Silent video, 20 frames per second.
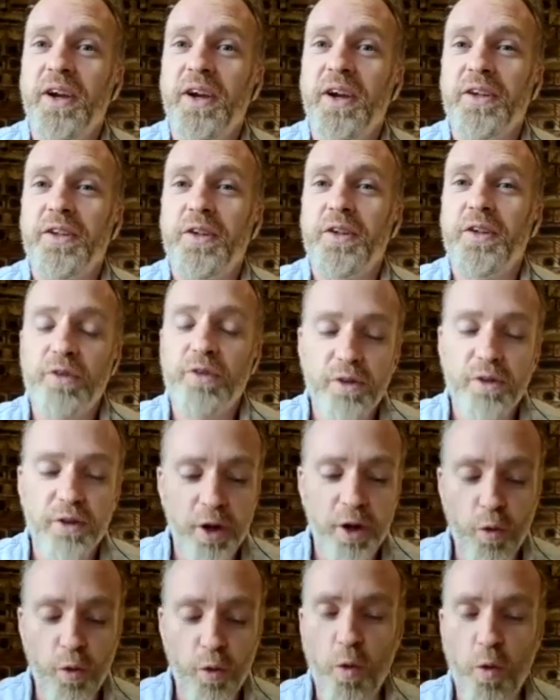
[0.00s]
feel like,
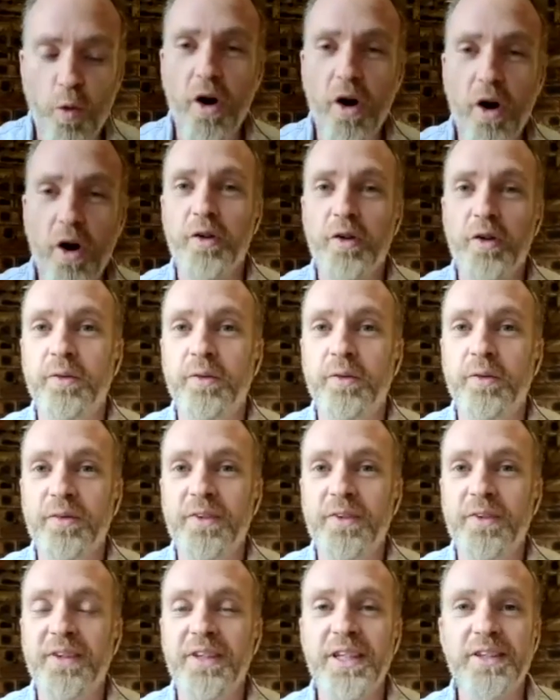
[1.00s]
wow,
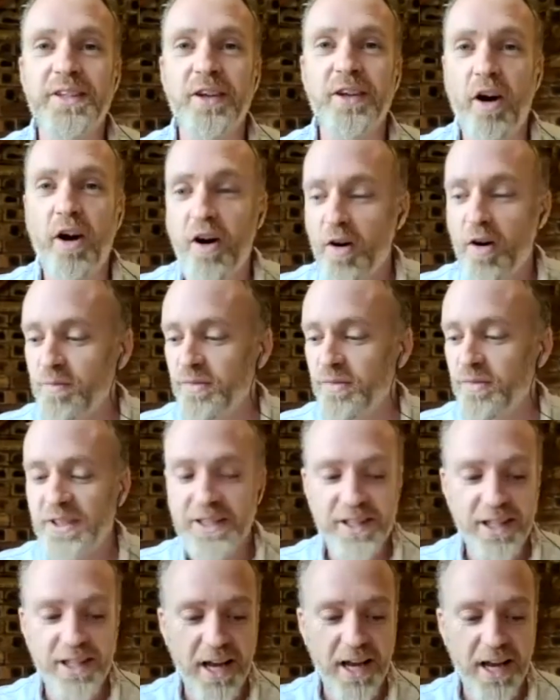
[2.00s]
these arms, these
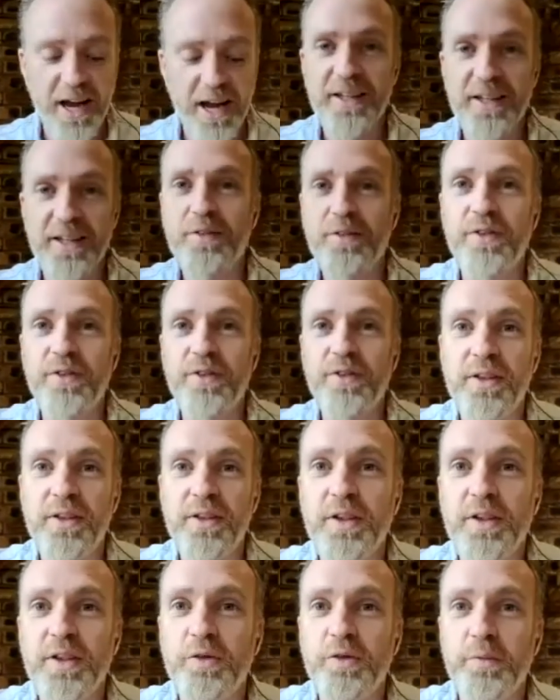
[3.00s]
hands have done this
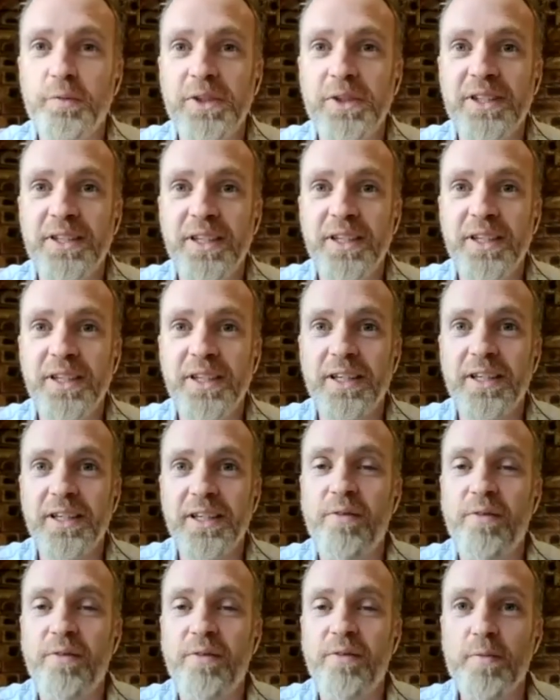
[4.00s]
for me today. They've
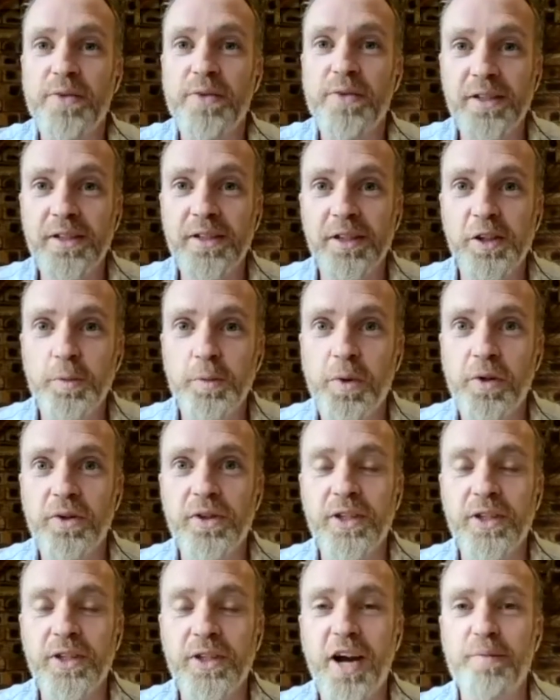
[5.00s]
helped this experience
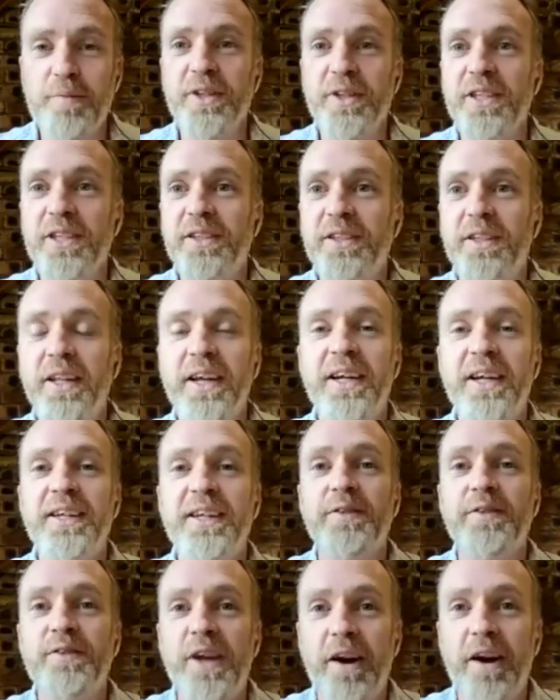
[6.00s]
happen. These legs have
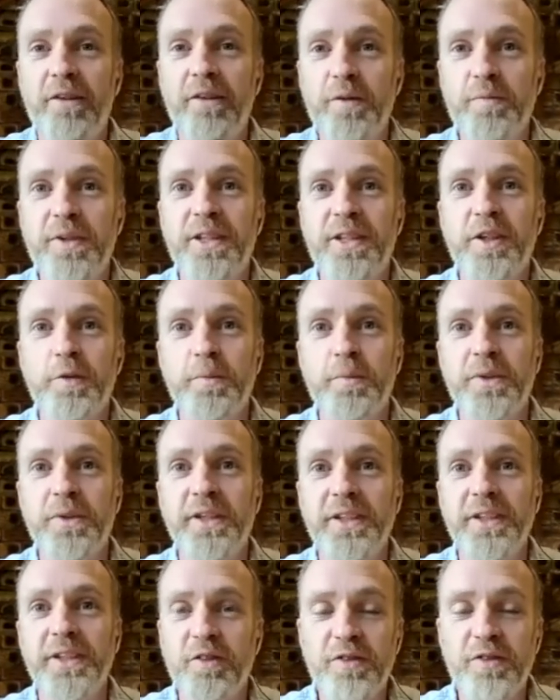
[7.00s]
carried me this place.
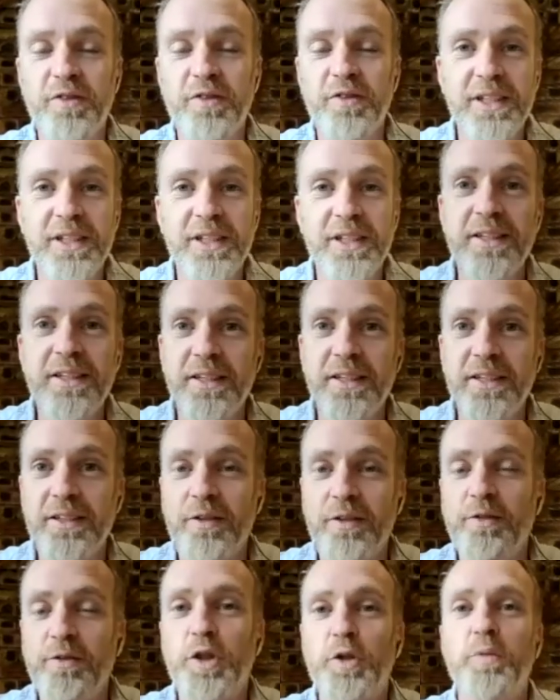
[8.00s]
I've seen this. I've
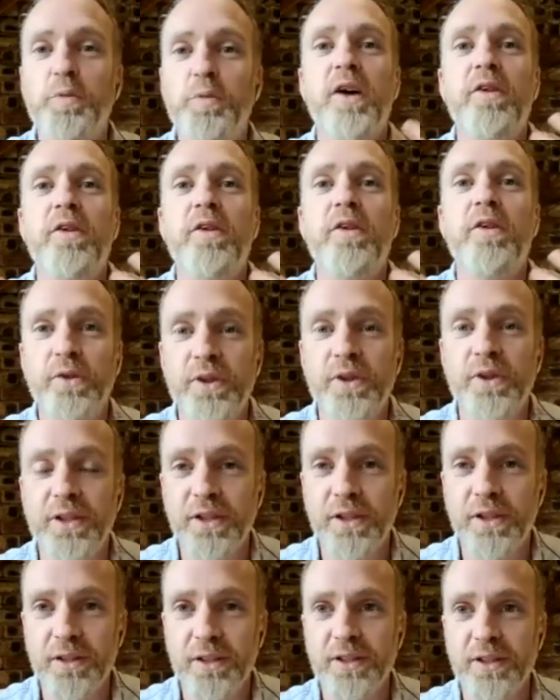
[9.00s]
smelt those
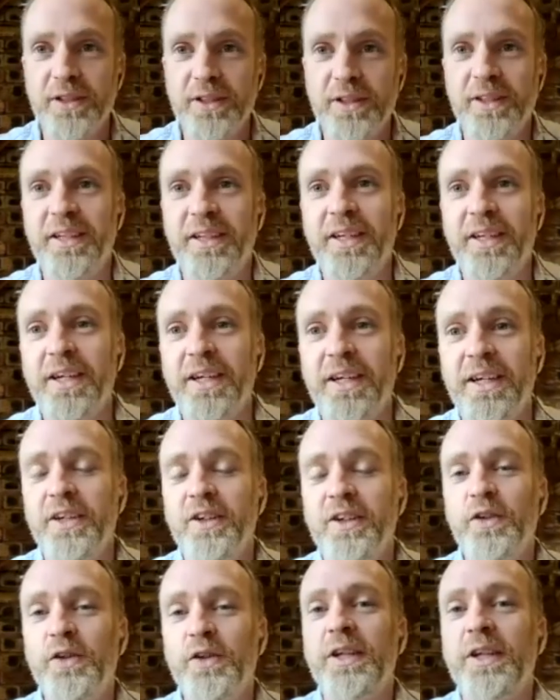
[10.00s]
things. So
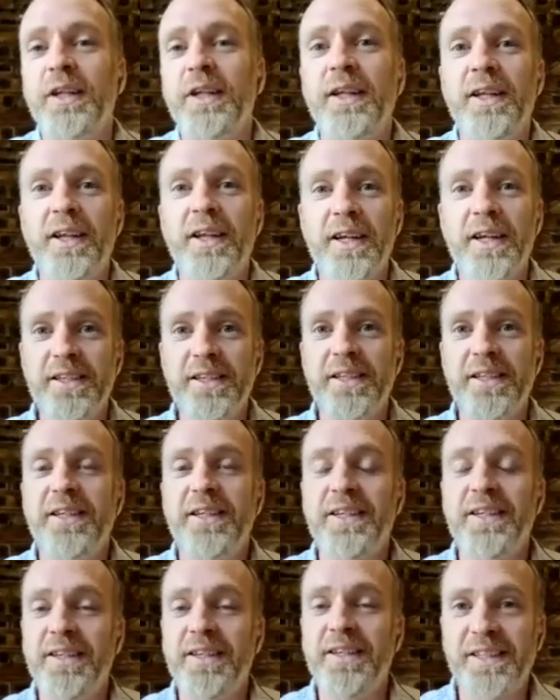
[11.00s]
delighting in the
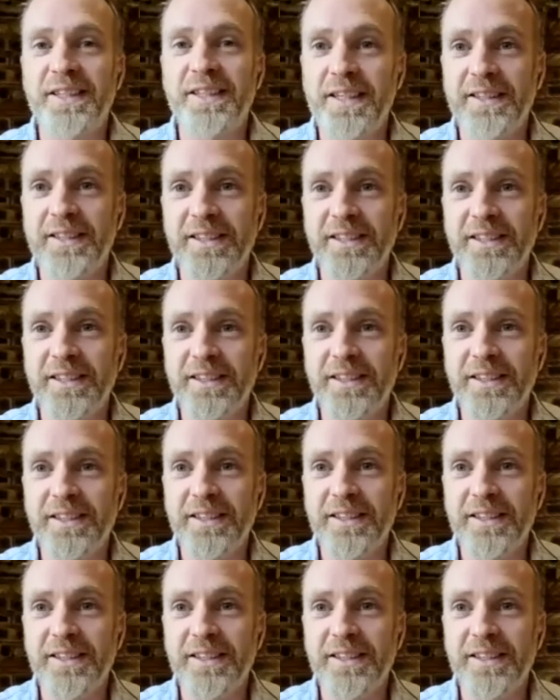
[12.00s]
senses